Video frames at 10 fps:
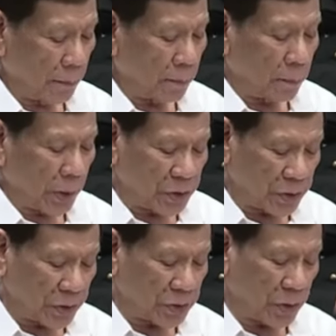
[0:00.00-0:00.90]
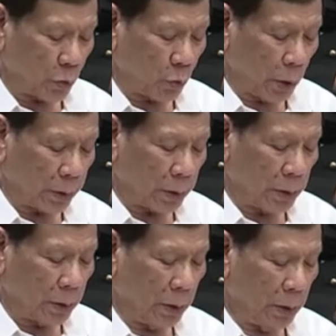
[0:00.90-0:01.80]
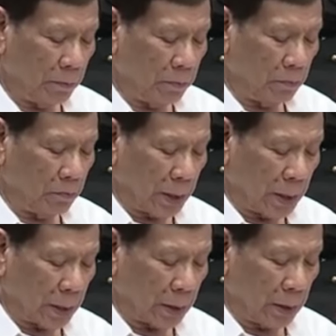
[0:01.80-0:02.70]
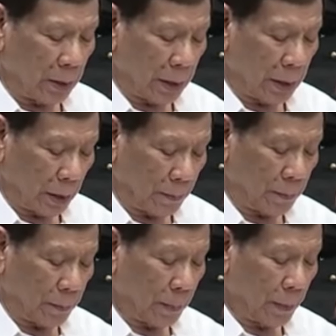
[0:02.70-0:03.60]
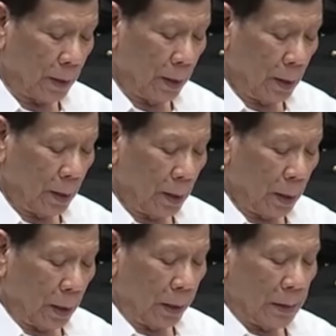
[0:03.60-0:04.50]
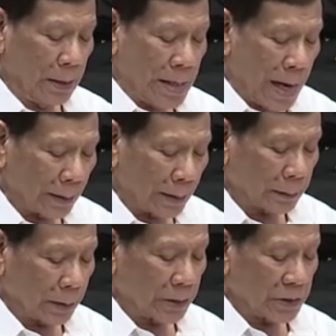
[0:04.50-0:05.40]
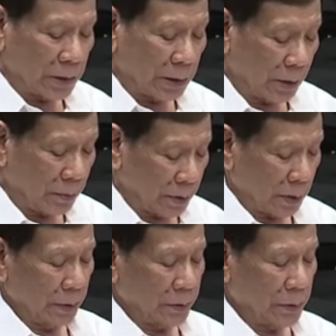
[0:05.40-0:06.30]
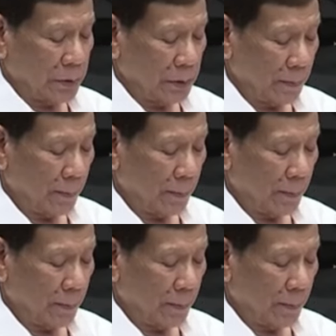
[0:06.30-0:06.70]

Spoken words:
and patients requiring medical help and not as criminals.